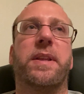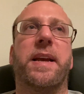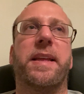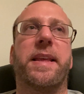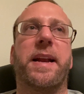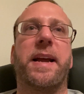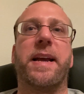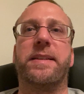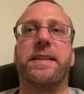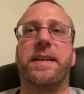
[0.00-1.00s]
that
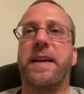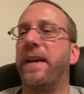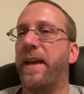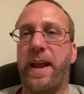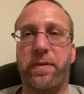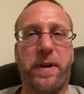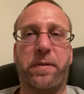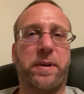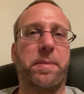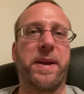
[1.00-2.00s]
I see
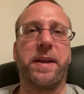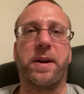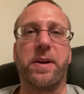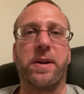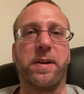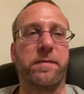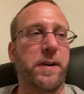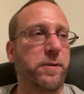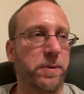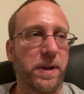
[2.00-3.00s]
every time I get on
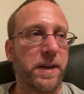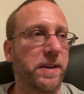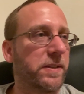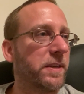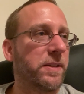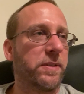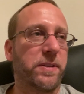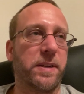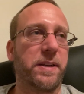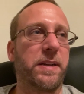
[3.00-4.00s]
Facebook, I see
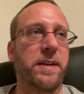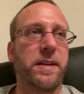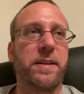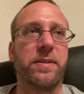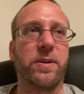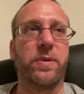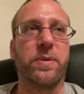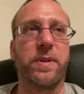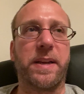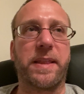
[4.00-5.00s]
this, and
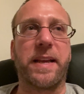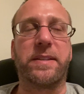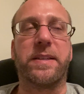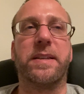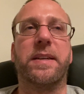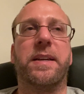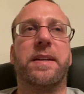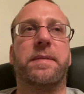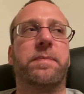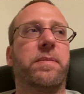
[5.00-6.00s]
so like that's
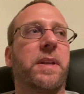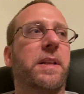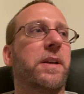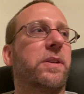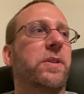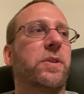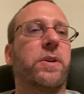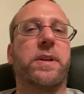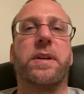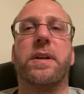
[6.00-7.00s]

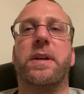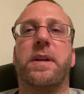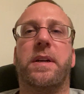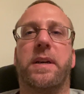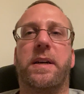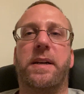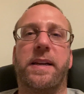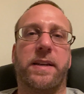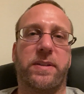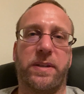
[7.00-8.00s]
concerning.
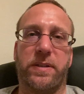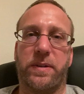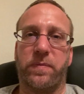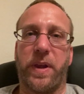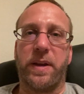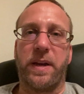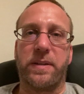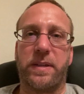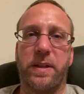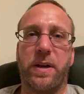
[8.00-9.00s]
And it's this: I
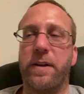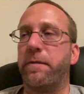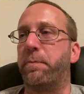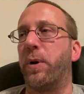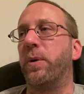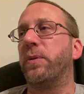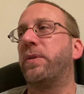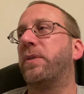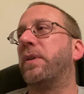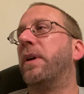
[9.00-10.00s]
see a lot of
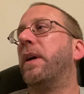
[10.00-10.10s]
posts